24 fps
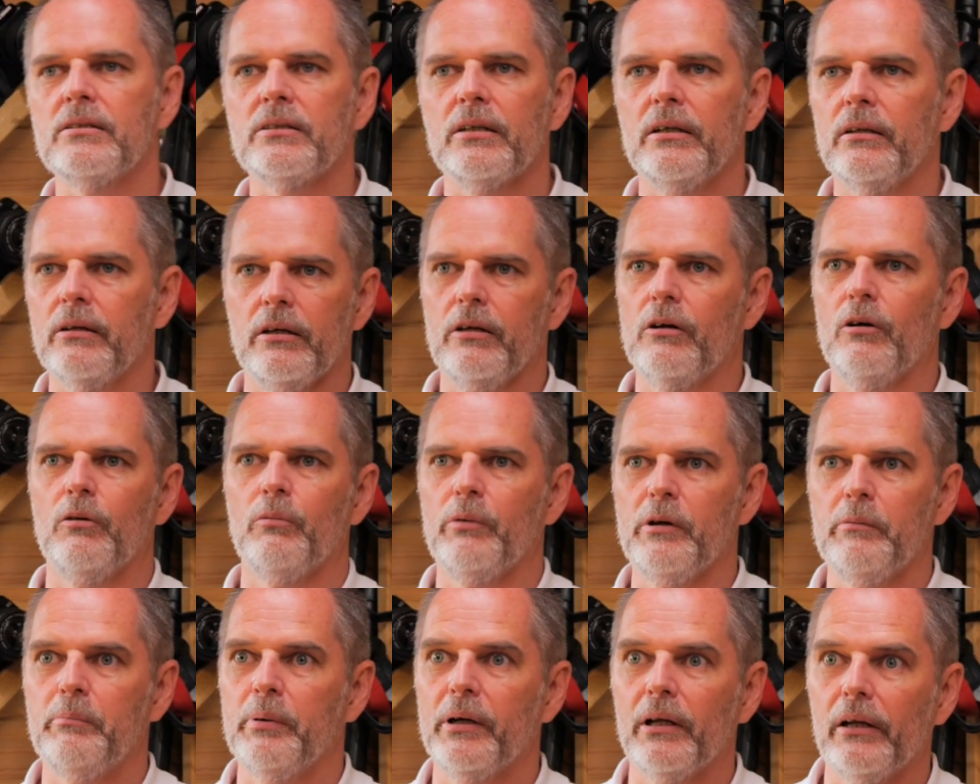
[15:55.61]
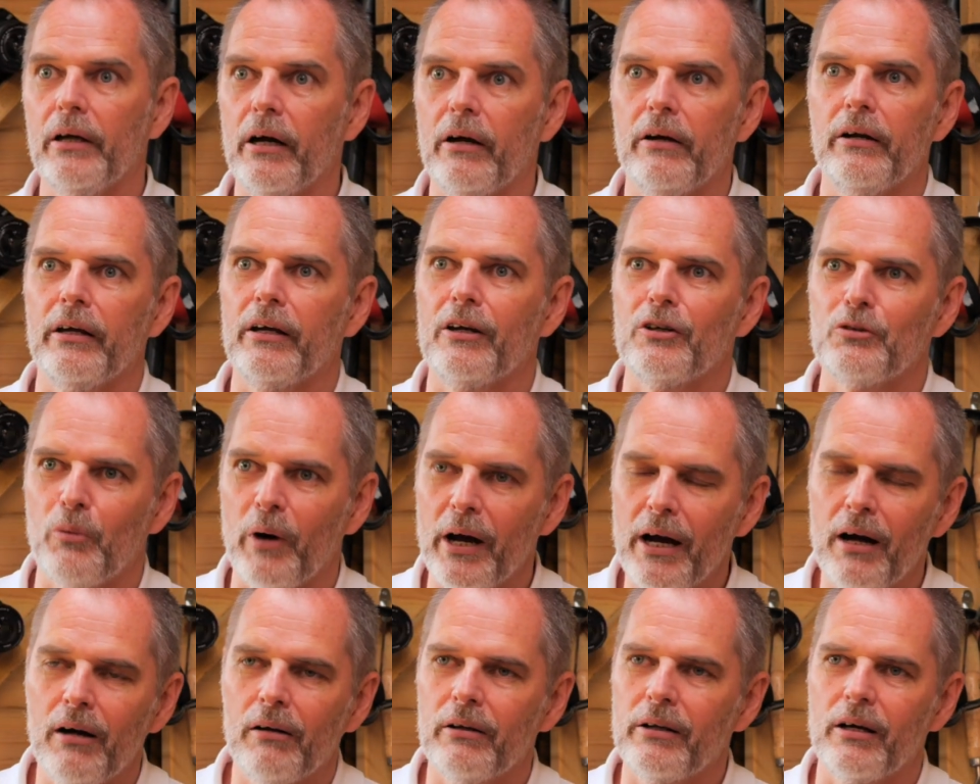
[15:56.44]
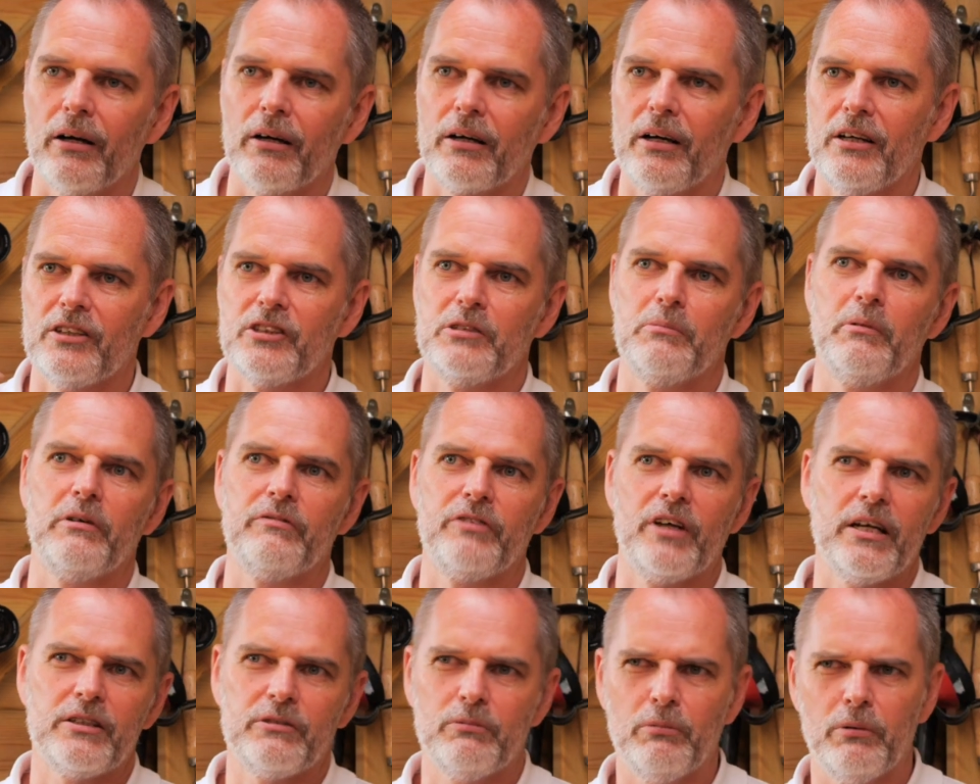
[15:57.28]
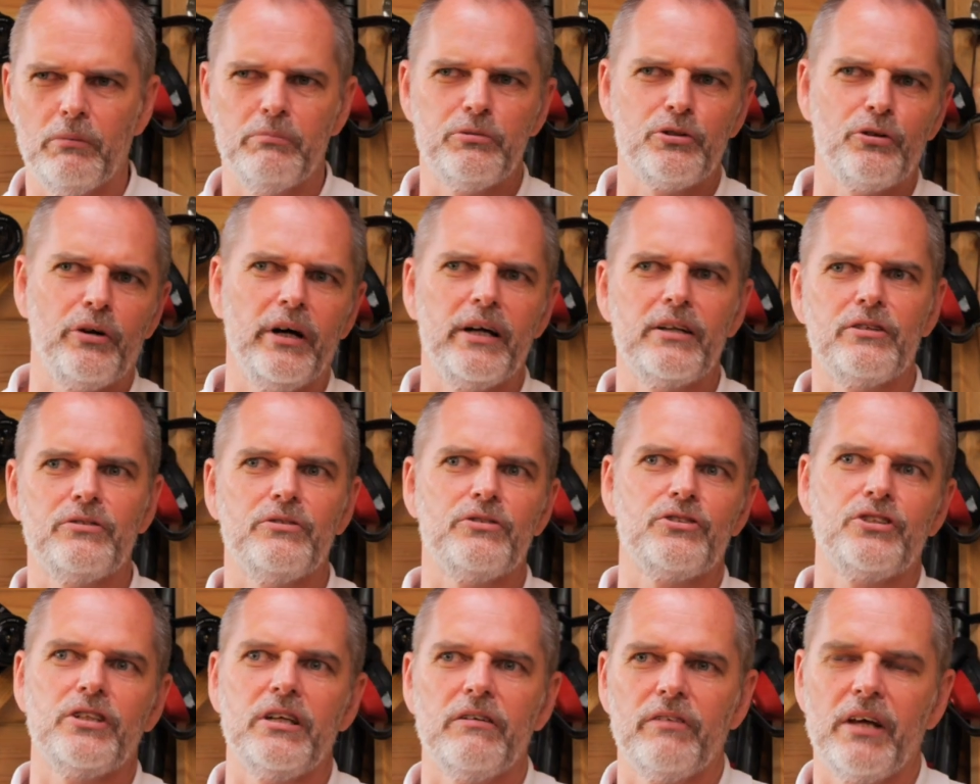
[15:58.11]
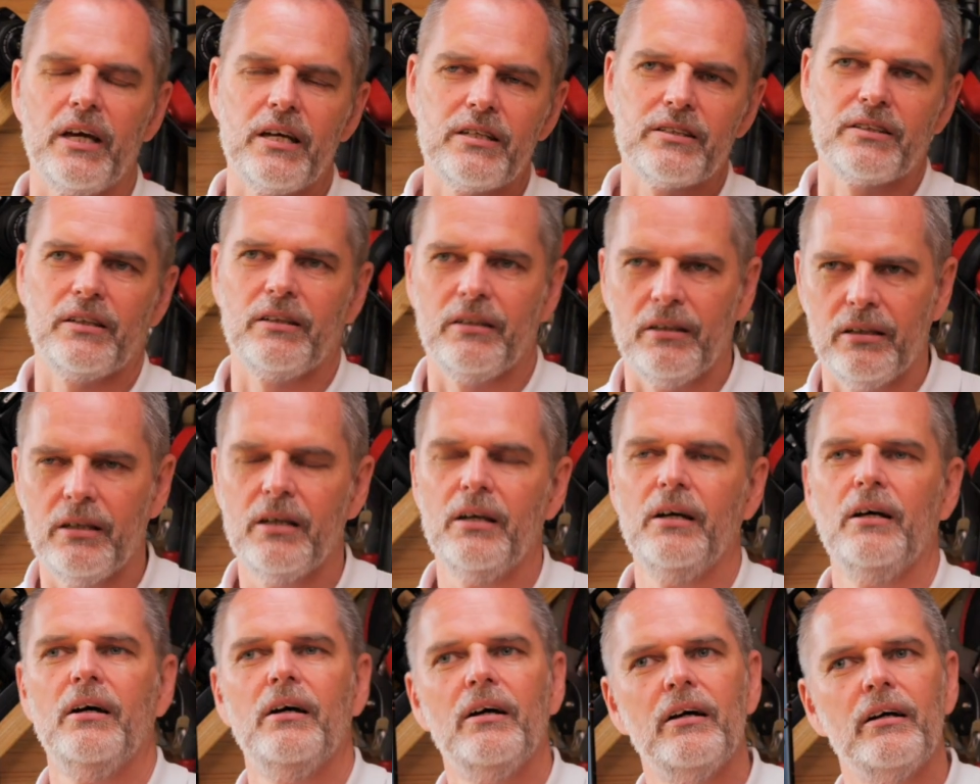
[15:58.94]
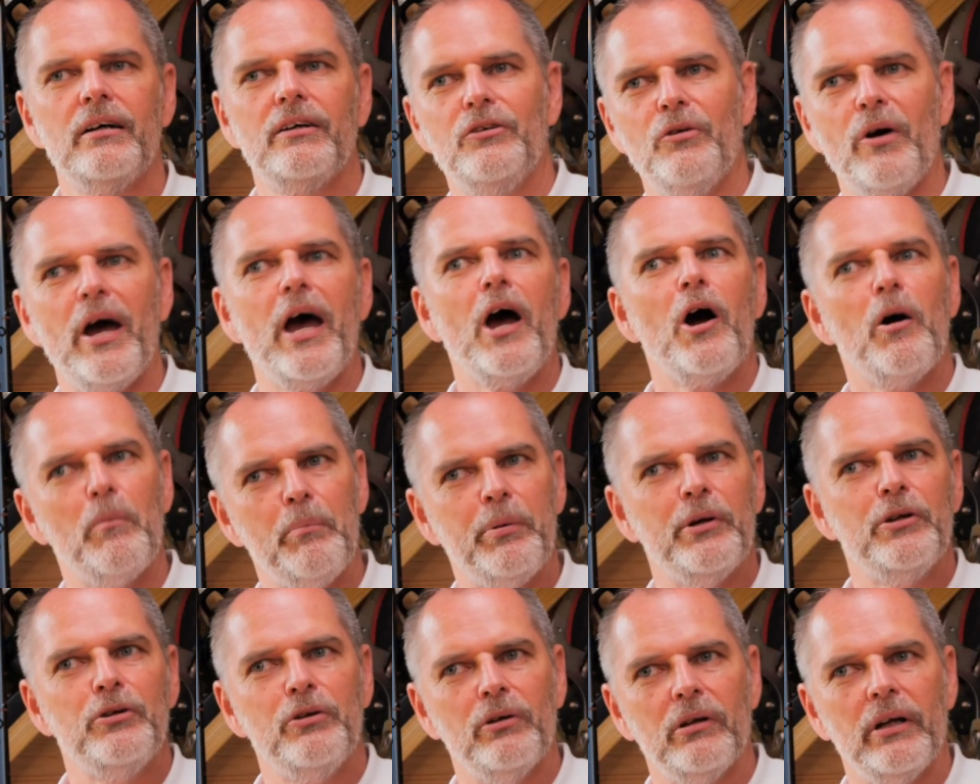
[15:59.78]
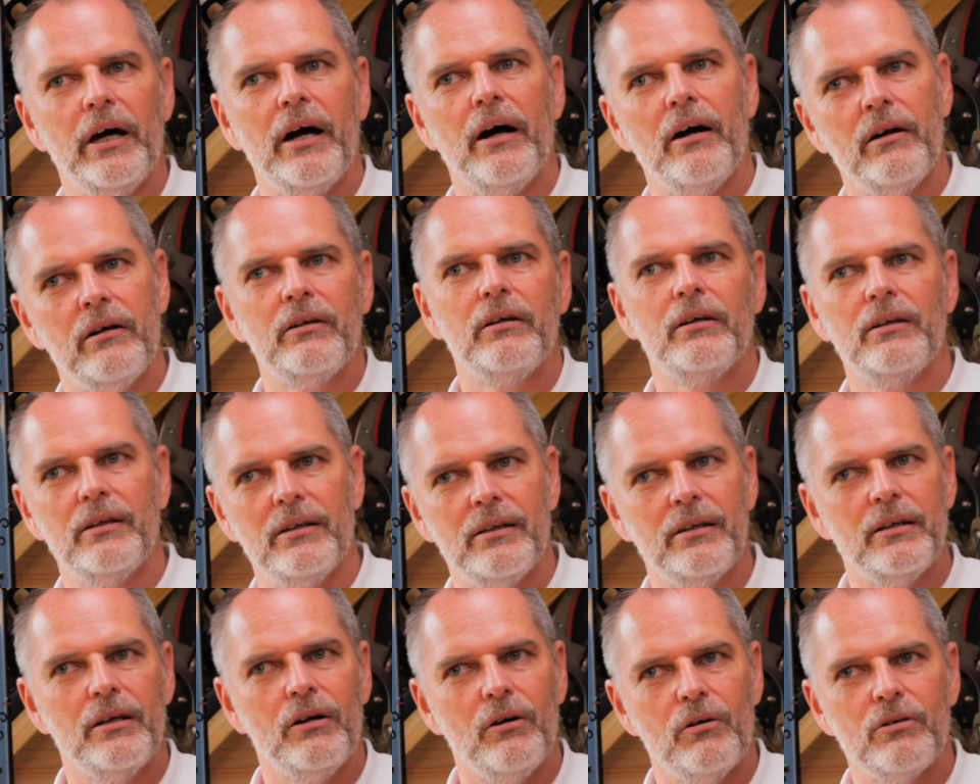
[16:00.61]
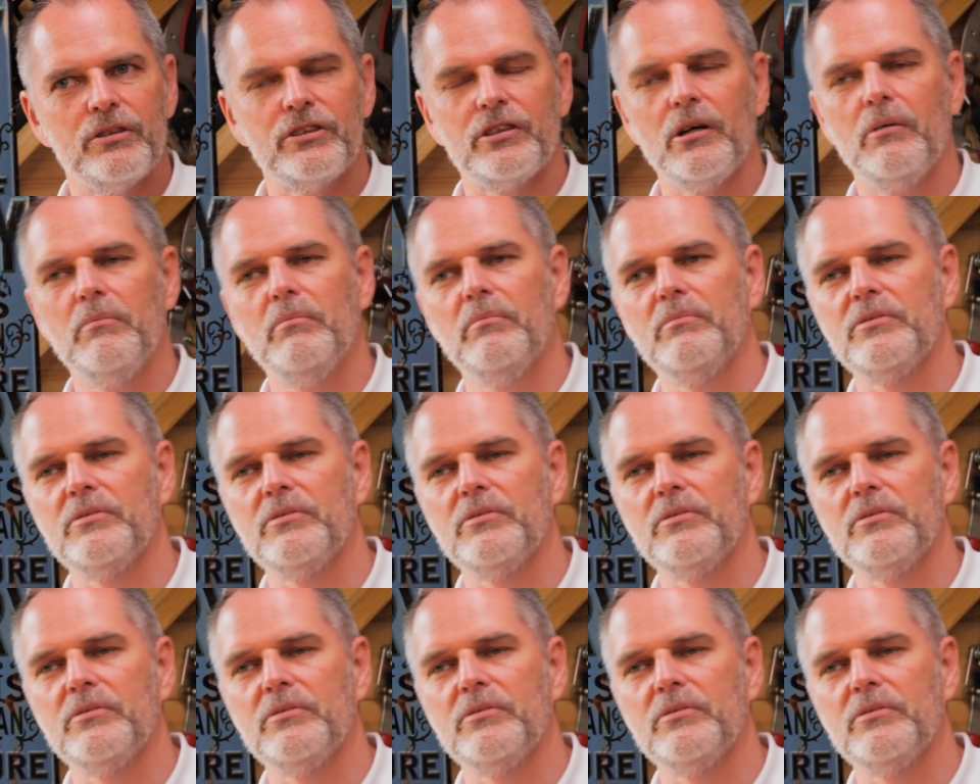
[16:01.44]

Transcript: And, you know, we've been learning as well, you know, customers ask, well, I'm trying to achieve this, and you help and you learn, you know, some